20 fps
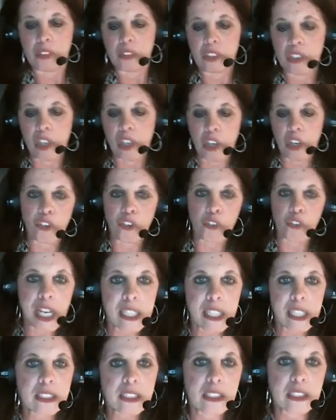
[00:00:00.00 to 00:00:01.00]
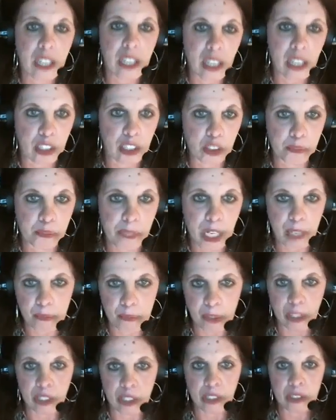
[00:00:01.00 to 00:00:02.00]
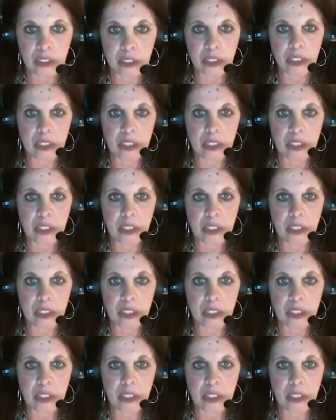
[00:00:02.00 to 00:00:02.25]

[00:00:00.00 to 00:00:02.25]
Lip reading: her grandson, Pamela,